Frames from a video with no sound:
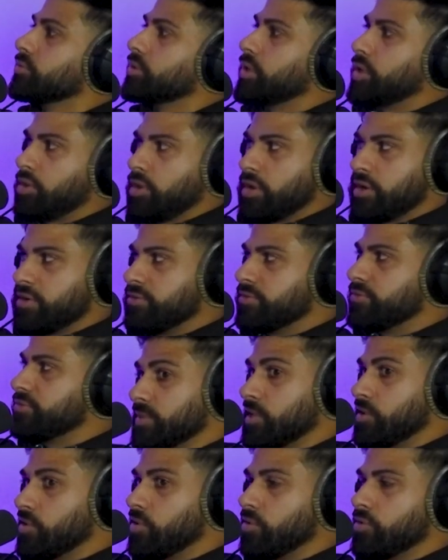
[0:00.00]
a lot of,
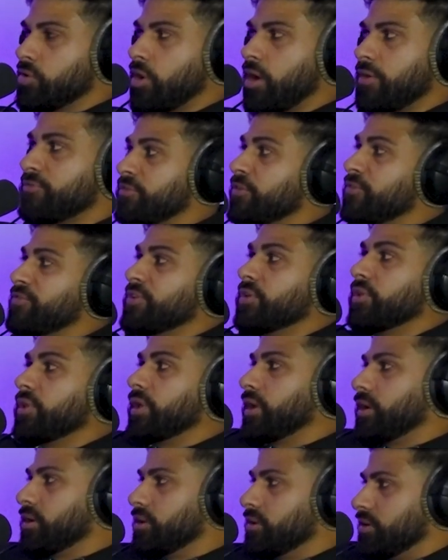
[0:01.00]
not
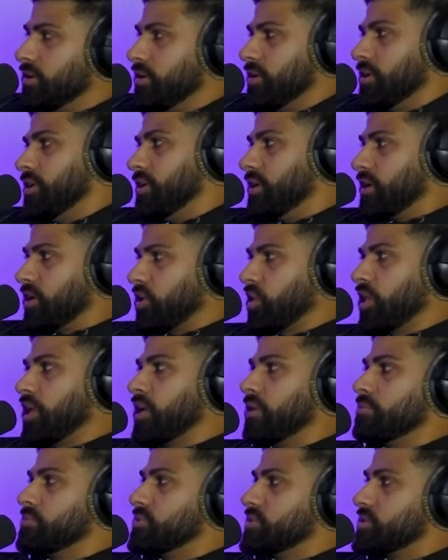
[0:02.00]
fulfilling
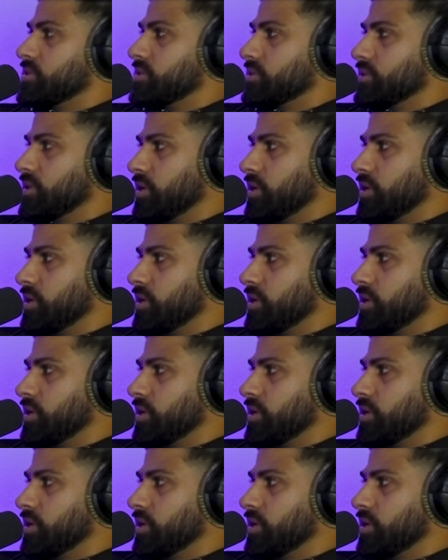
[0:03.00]
claims.